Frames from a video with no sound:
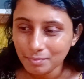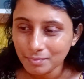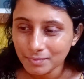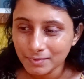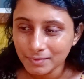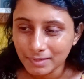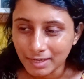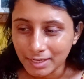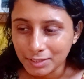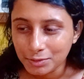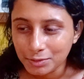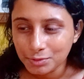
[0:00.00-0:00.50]

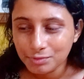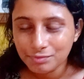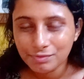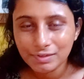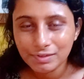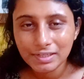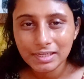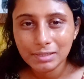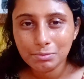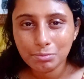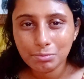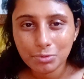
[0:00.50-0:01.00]
I don't
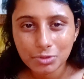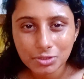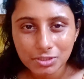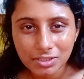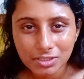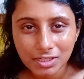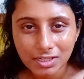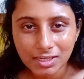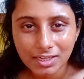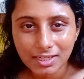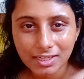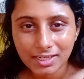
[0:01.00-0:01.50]
feel
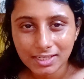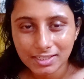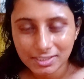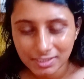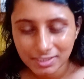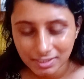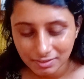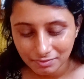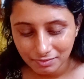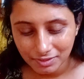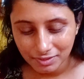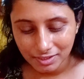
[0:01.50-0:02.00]
emotional
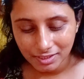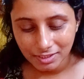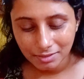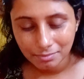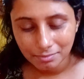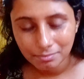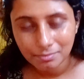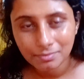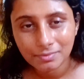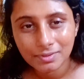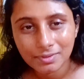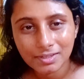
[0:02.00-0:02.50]
connection with
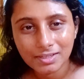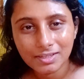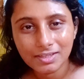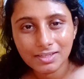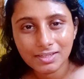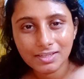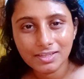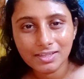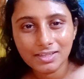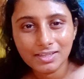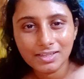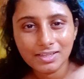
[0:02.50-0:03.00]
them.
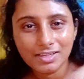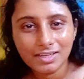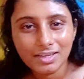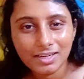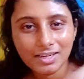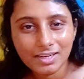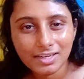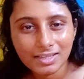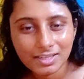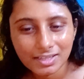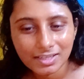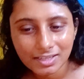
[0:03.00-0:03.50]

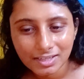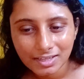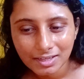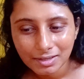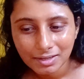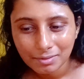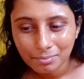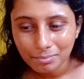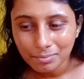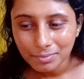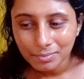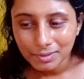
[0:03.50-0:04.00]
Like,
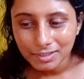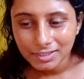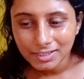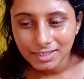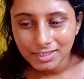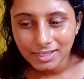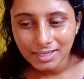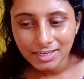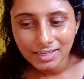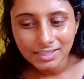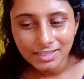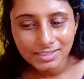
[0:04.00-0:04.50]
but
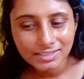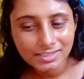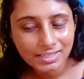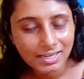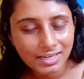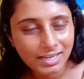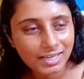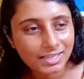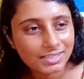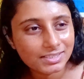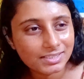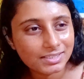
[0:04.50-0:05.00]
there are
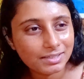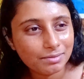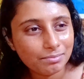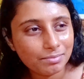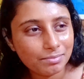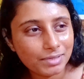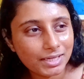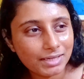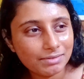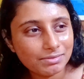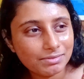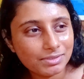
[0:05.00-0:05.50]
like
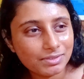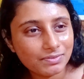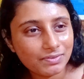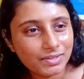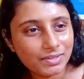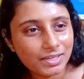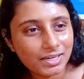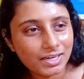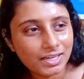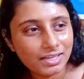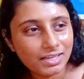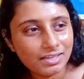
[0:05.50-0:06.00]
sometimes
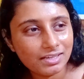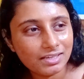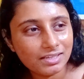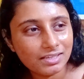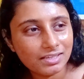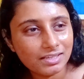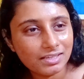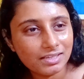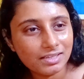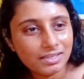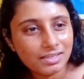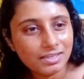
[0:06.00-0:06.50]
where I
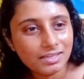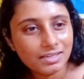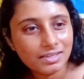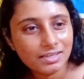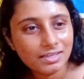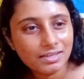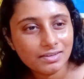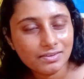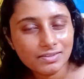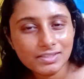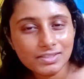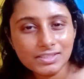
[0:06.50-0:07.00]

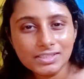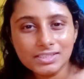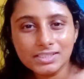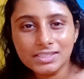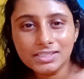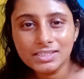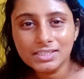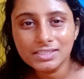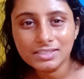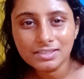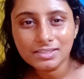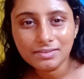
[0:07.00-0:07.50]
will
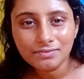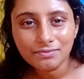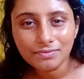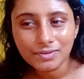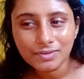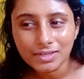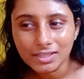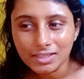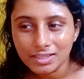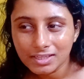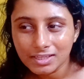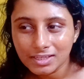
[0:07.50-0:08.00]
see
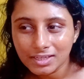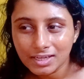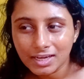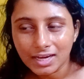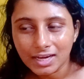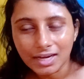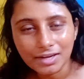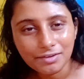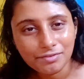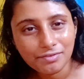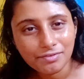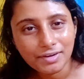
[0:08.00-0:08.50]
someone,
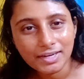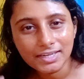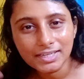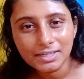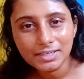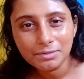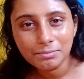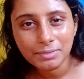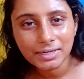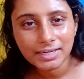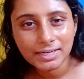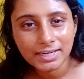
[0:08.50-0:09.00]
I find
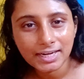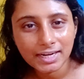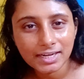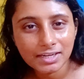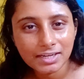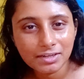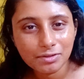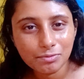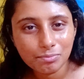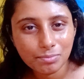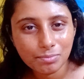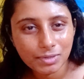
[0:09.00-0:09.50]
them
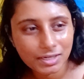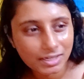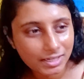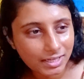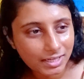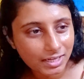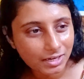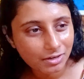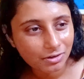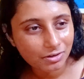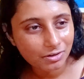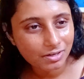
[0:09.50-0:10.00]
attractive, but
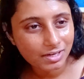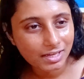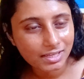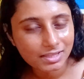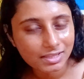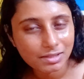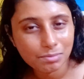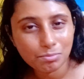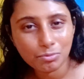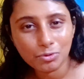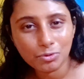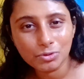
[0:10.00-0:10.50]
they are not
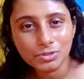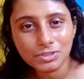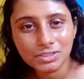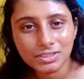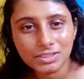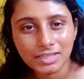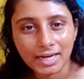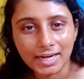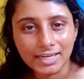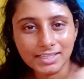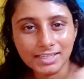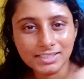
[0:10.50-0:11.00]
like the
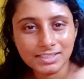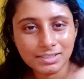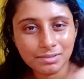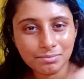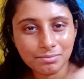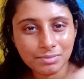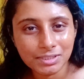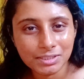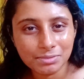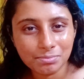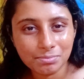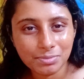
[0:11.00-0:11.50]
most
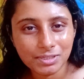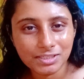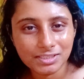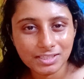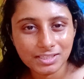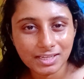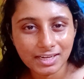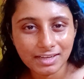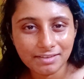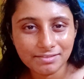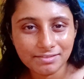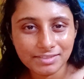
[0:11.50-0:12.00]
handsomest
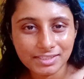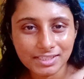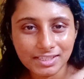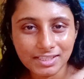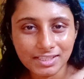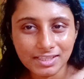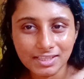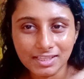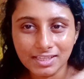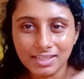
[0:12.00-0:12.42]
person I've seen.